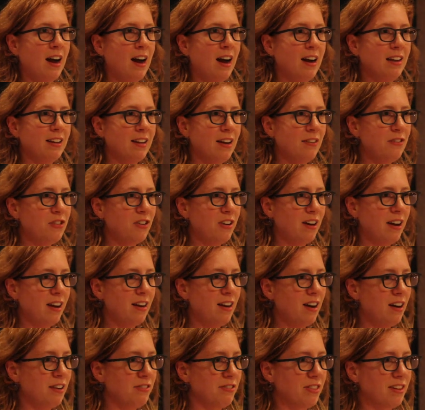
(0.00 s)

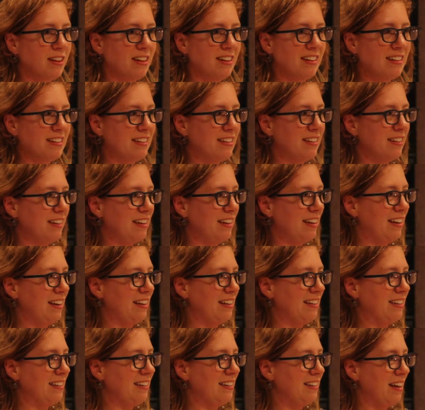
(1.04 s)
that
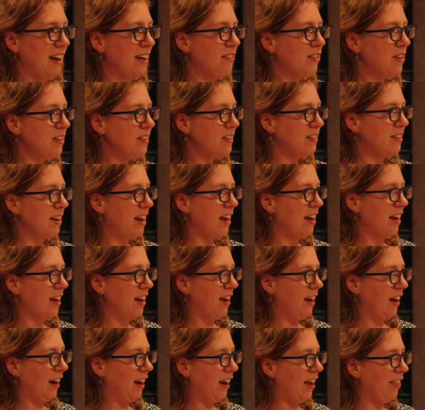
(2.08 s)
it's
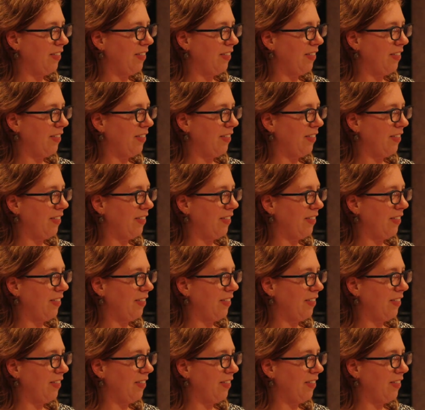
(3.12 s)
devastating,